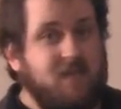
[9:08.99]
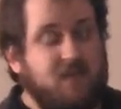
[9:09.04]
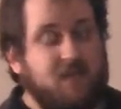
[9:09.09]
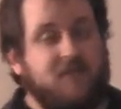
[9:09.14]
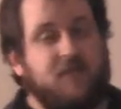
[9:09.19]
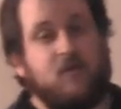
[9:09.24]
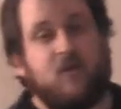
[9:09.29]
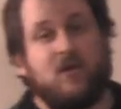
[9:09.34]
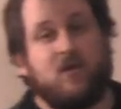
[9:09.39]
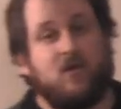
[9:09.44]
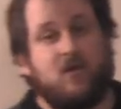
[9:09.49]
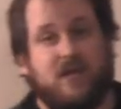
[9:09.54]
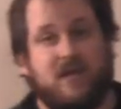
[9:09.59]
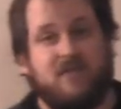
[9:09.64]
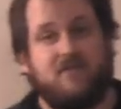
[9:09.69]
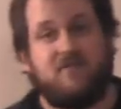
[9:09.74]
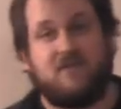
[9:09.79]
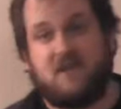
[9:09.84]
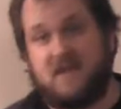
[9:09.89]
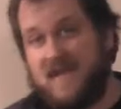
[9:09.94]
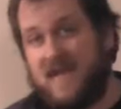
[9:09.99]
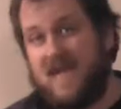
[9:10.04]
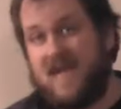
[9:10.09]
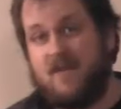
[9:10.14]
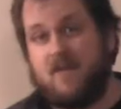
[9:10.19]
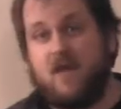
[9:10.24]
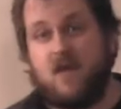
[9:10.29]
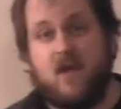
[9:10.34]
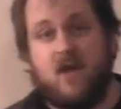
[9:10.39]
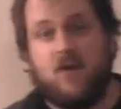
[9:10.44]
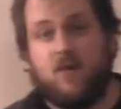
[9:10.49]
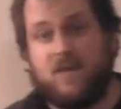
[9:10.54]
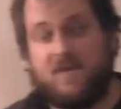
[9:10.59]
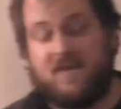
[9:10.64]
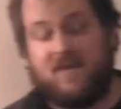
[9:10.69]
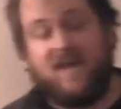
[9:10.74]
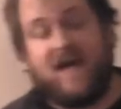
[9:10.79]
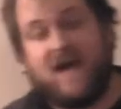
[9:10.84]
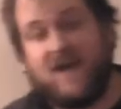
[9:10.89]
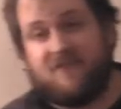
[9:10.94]
But if you are looking for a game with
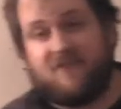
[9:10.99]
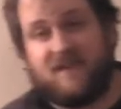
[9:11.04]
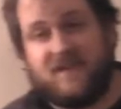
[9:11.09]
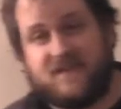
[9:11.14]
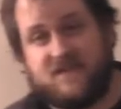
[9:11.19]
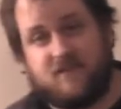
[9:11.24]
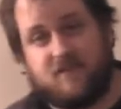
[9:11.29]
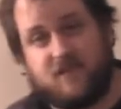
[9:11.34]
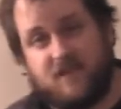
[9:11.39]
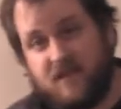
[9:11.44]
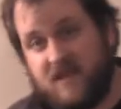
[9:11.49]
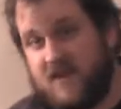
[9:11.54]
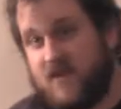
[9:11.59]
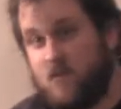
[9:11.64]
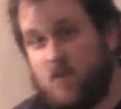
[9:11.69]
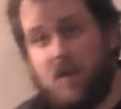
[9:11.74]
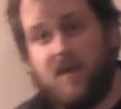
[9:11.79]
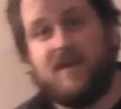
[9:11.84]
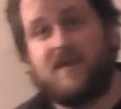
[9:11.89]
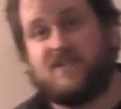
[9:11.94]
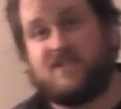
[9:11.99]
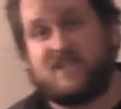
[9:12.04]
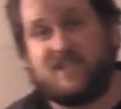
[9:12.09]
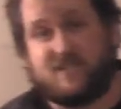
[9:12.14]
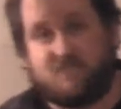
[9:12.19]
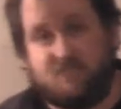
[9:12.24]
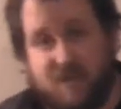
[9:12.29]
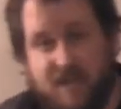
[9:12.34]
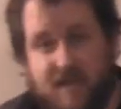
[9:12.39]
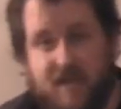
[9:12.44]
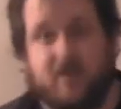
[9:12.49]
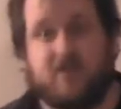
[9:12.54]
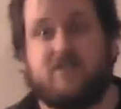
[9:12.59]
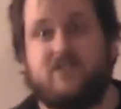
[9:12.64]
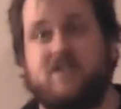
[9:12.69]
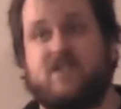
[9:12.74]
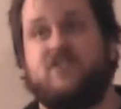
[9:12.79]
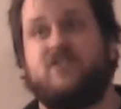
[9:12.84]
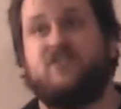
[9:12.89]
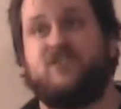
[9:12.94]
a lot of flexibility, 1 to 6
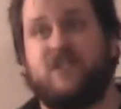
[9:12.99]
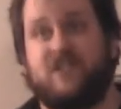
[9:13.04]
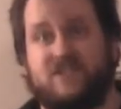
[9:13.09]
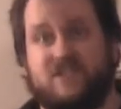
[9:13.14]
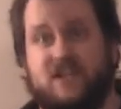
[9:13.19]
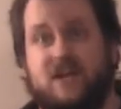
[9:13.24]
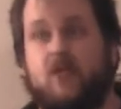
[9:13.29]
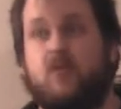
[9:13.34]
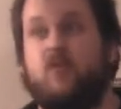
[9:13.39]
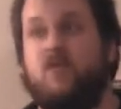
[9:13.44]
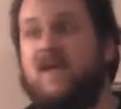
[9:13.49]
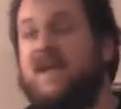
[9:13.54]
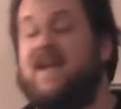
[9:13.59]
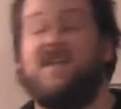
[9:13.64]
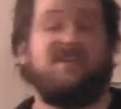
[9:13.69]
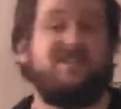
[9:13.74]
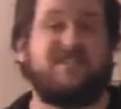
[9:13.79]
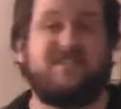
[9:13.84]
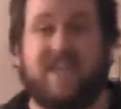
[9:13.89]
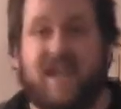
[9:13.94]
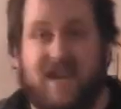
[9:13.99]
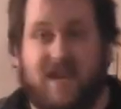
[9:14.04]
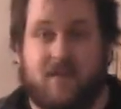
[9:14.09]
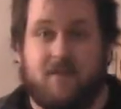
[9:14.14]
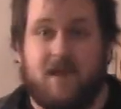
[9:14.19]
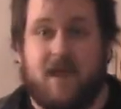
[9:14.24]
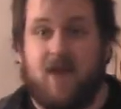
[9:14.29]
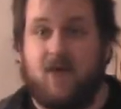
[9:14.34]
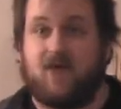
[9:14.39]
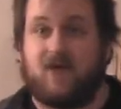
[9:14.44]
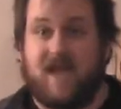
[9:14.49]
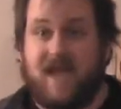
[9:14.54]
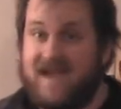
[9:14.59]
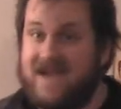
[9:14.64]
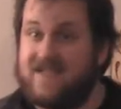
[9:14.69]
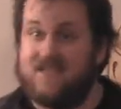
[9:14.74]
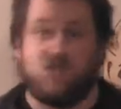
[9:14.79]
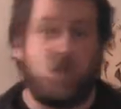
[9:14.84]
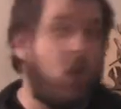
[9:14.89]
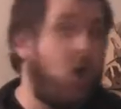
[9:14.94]
players is just an insane amount
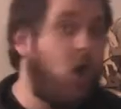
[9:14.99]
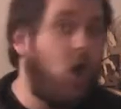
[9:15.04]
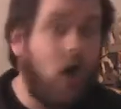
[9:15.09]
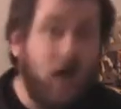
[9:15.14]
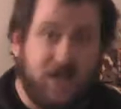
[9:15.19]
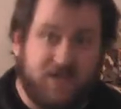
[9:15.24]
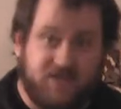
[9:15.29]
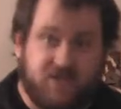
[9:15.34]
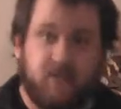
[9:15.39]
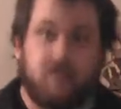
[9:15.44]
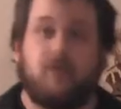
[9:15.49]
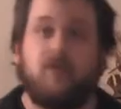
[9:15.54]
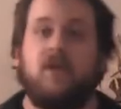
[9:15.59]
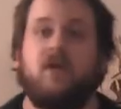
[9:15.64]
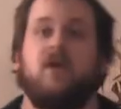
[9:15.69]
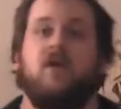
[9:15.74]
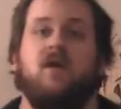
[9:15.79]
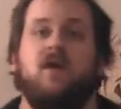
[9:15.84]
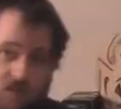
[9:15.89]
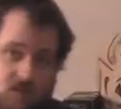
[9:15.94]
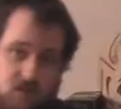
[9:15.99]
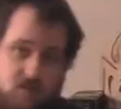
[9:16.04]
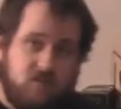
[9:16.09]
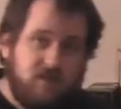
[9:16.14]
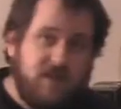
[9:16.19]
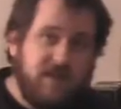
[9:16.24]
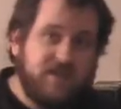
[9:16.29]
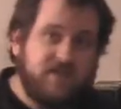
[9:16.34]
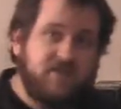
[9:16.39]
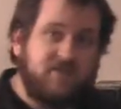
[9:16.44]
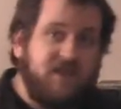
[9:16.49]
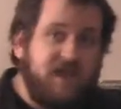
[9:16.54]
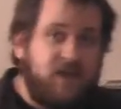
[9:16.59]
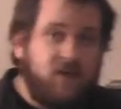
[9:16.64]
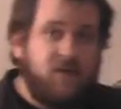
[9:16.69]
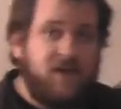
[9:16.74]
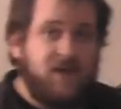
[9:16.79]
and is awesome. And as a final